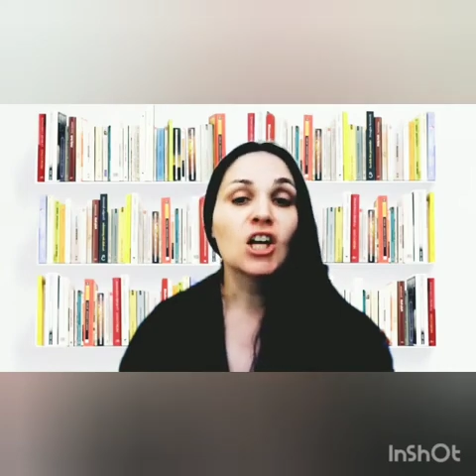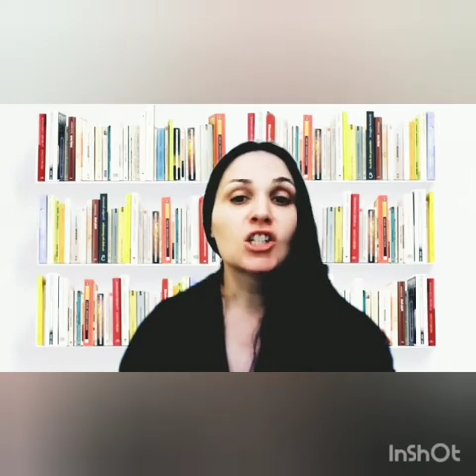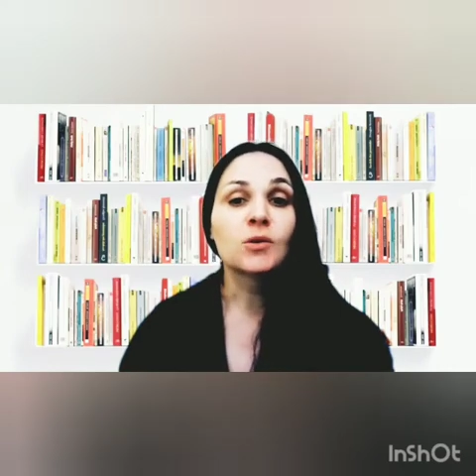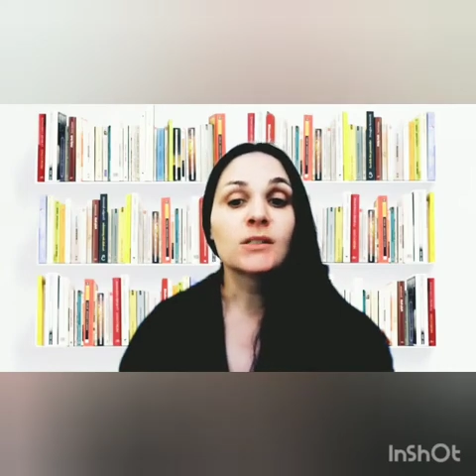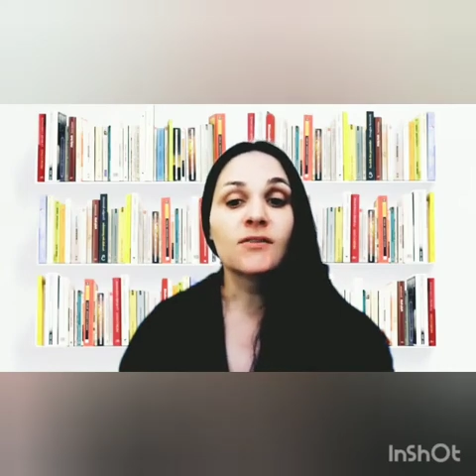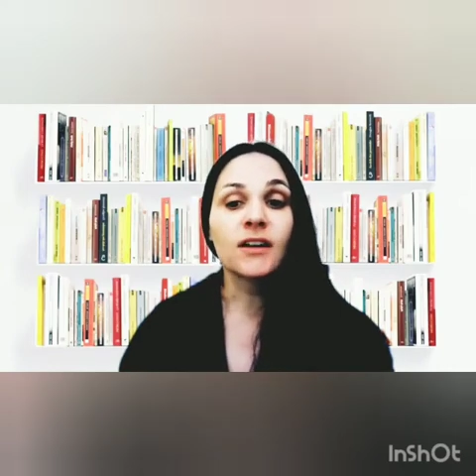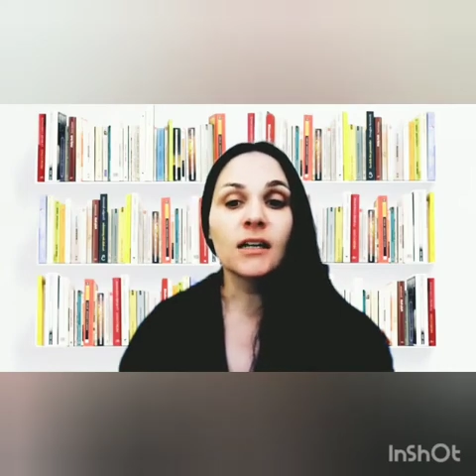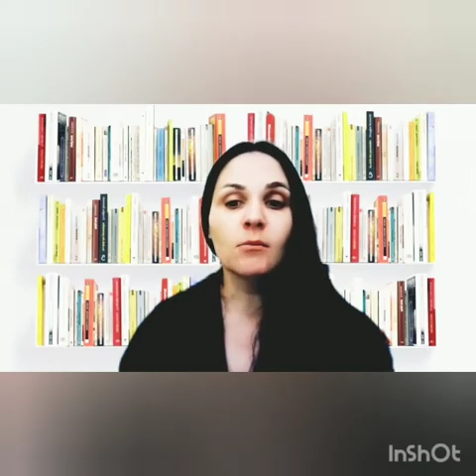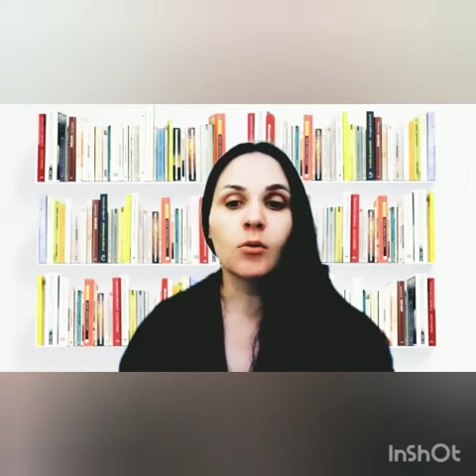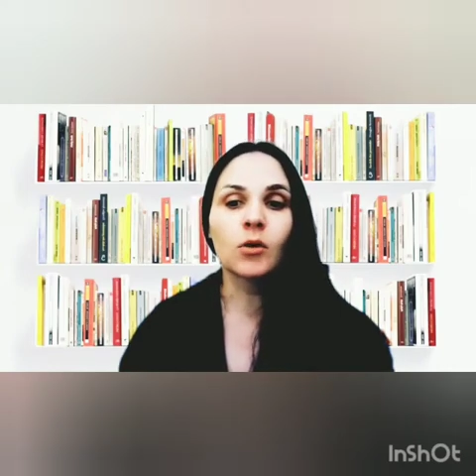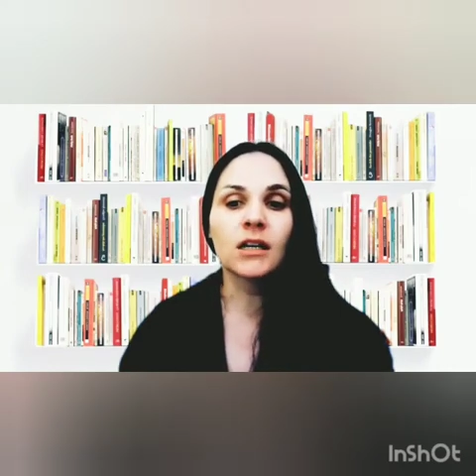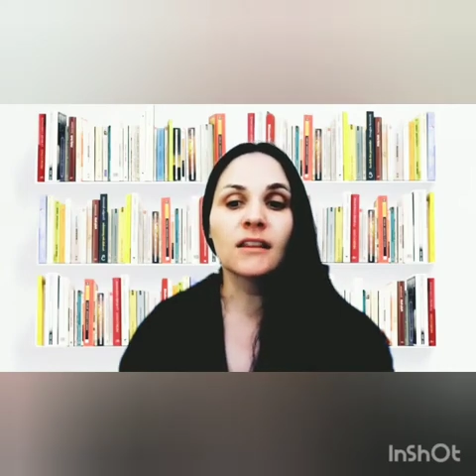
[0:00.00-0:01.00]
So it's very
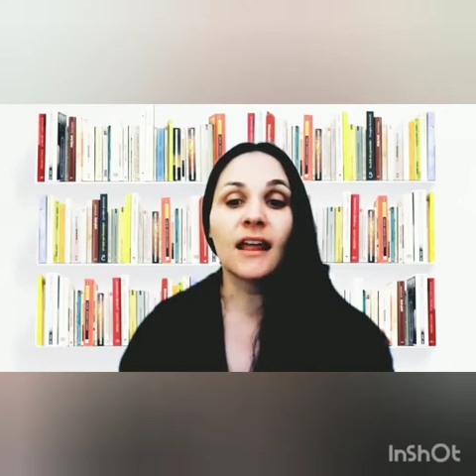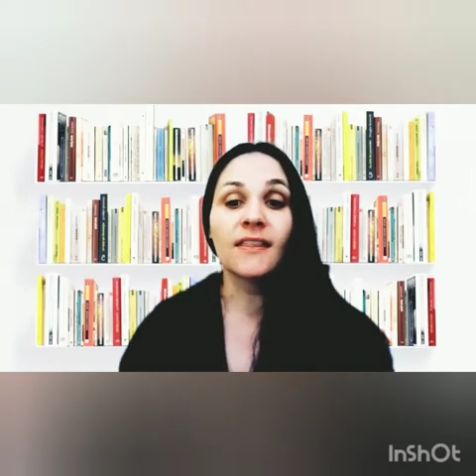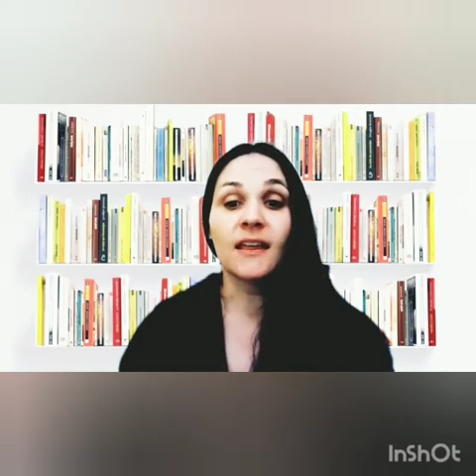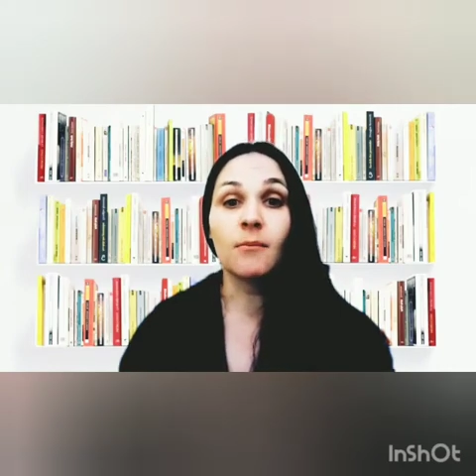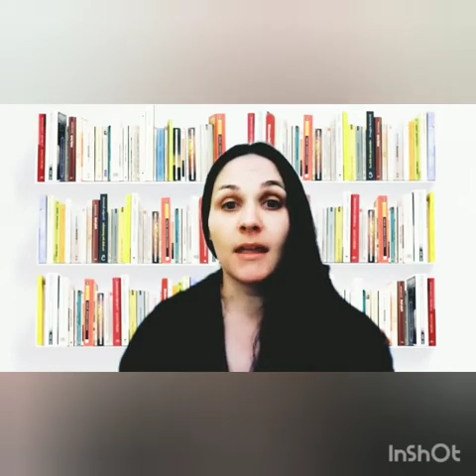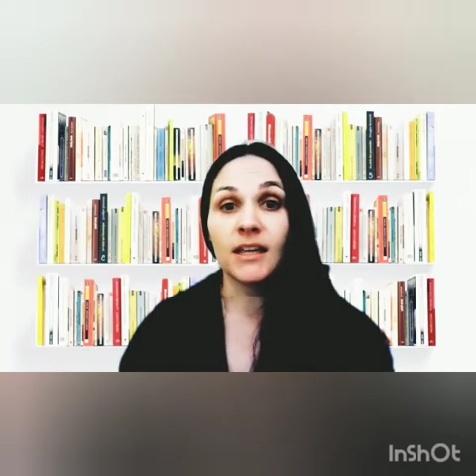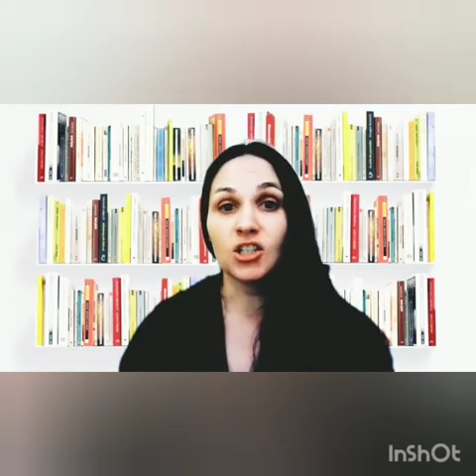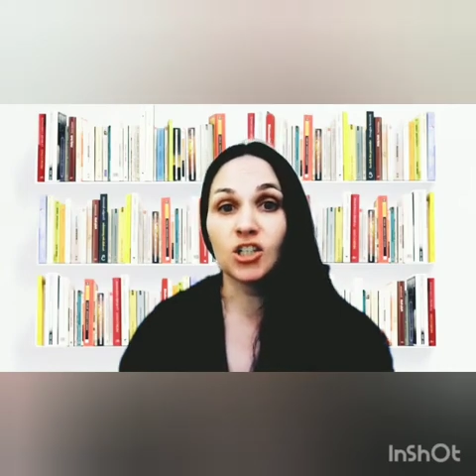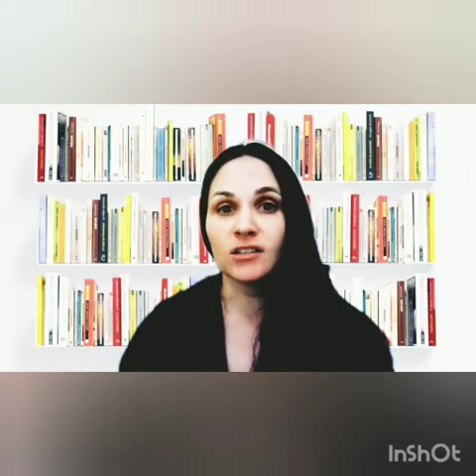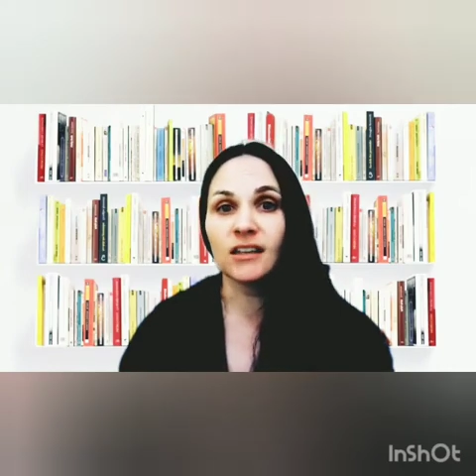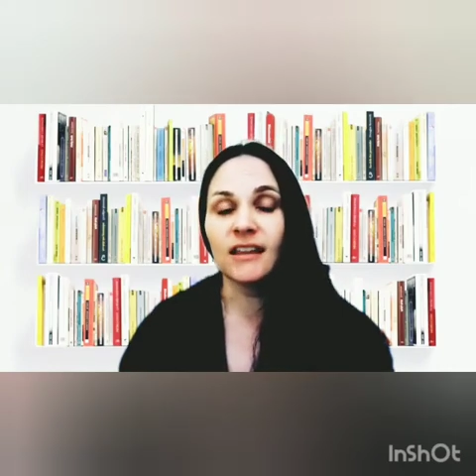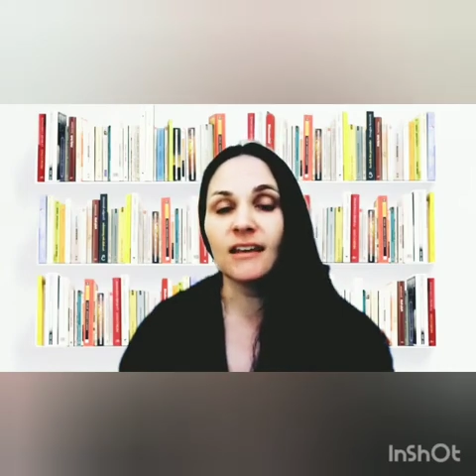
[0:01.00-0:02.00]
important that they make
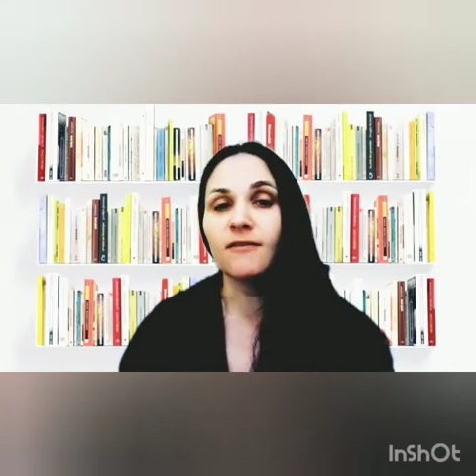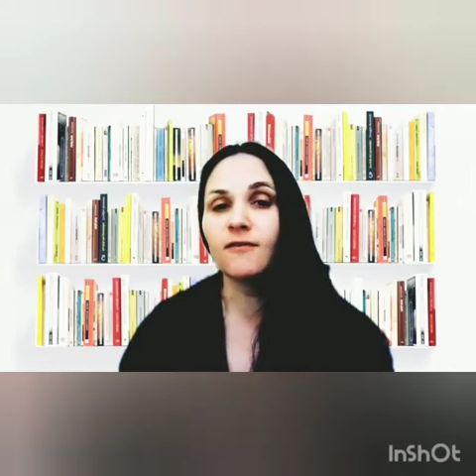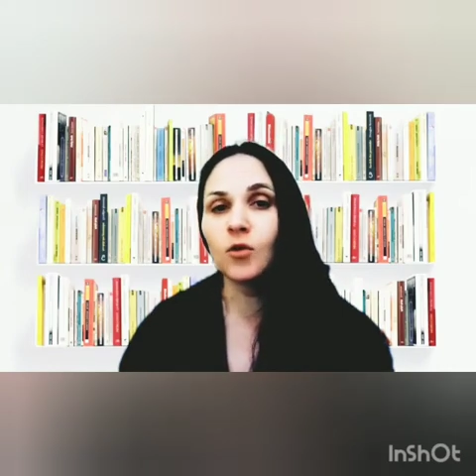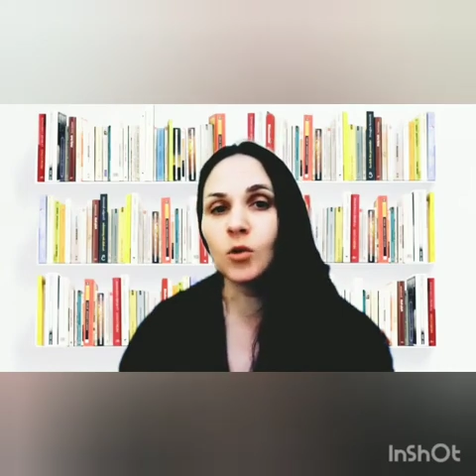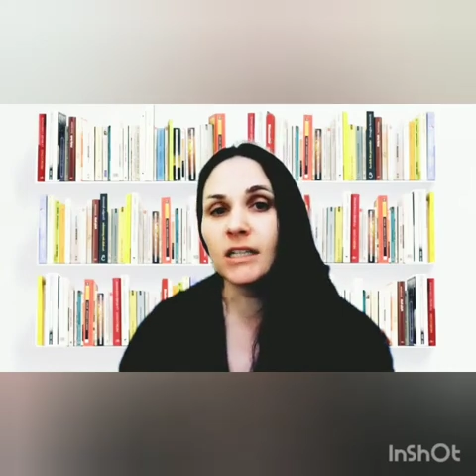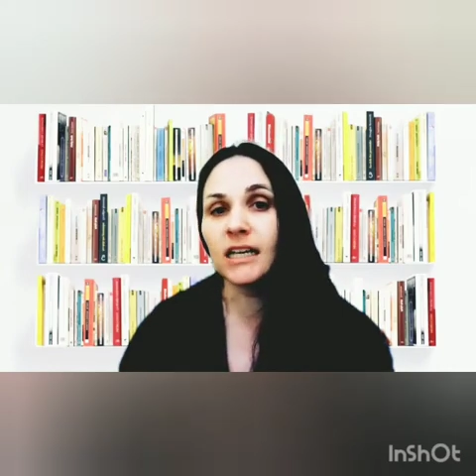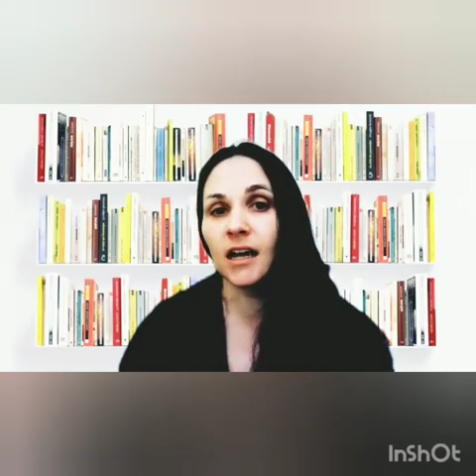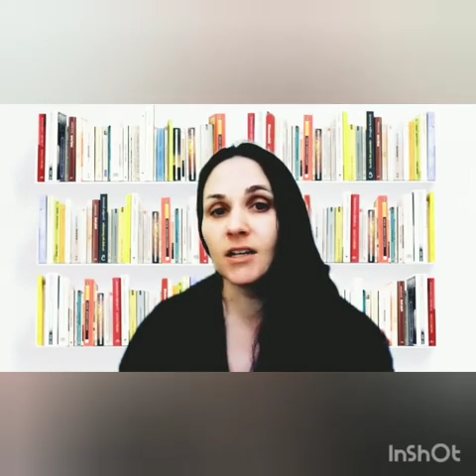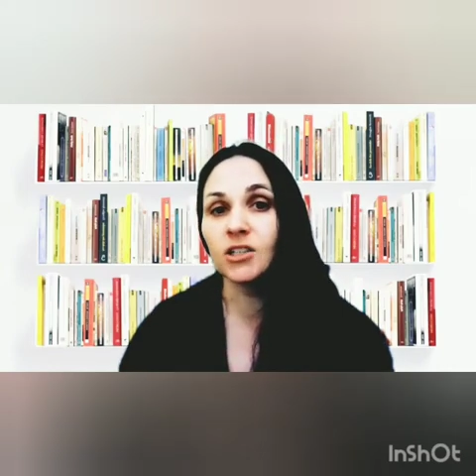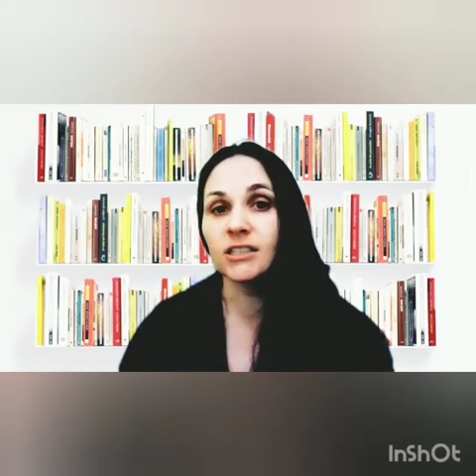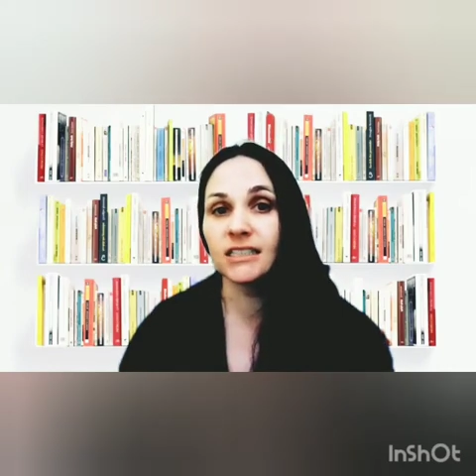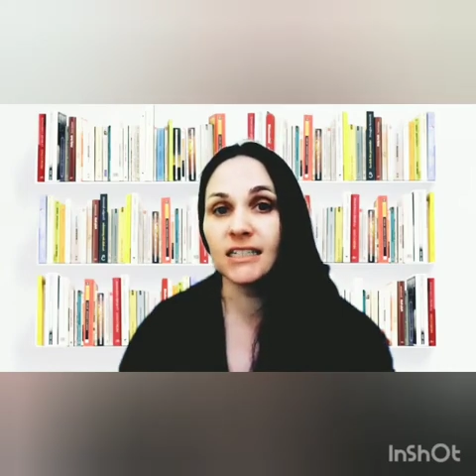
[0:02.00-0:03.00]
sure that they fully
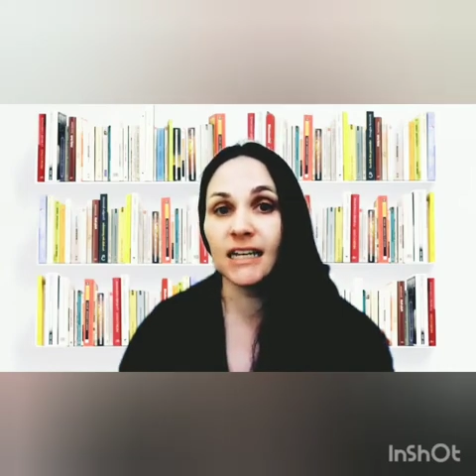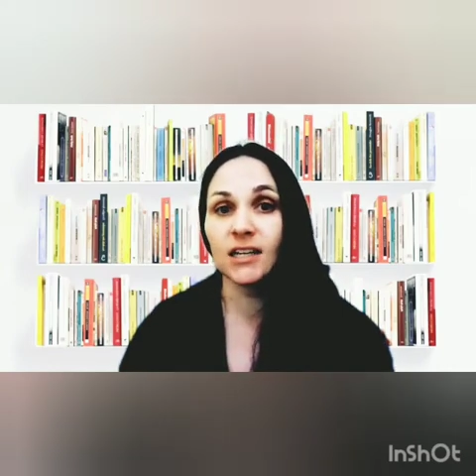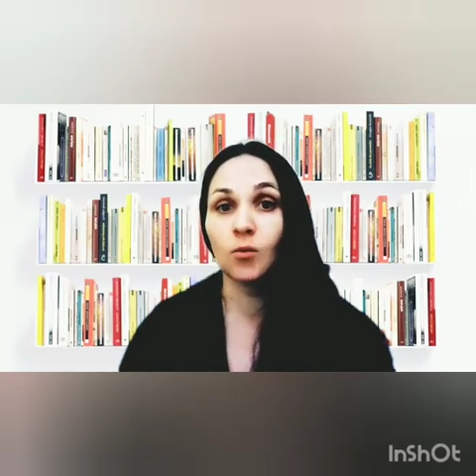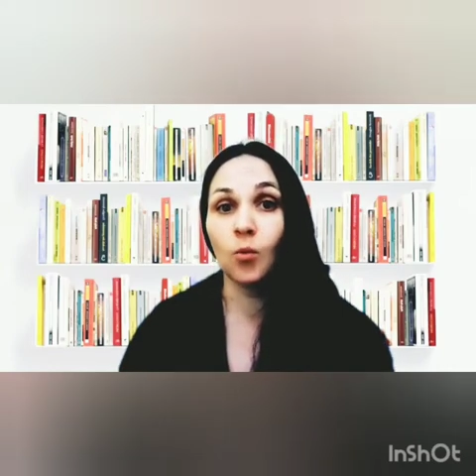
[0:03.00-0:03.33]
understand